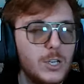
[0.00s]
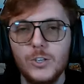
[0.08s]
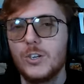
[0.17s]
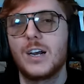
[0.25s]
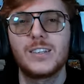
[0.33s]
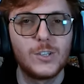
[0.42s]

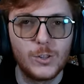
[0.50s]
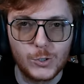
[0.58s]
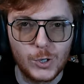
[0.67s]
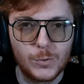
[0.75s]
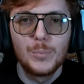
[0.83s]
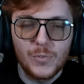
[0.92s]
You guys know the
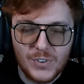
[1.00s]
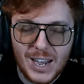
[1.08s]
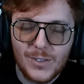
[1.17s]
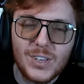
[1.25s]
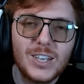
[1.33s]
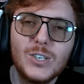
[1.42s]
drill. But for
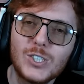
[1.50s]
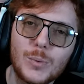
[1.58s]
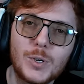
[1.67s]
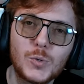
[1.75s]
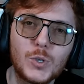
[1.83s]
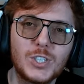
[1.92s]
now, thank you so
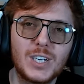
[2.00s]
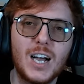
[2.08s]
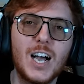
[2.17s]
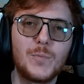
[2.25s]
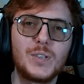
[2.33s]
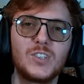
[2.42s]
much for watching.
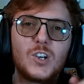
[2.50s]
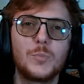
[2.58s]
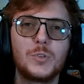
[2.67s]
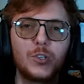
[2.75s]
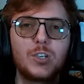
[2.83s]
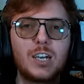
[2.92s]
I've been Tom.
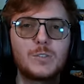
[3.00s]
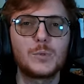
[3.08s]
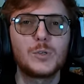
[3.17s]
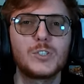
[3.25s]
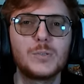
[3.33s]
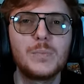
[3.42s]
You guys have been
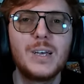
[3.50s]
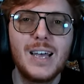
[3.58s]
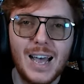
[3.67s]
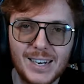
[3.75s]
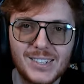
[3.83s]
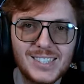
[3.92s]
awesome.
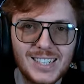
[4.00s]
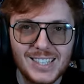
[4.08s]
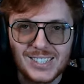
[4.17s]
And I'll see you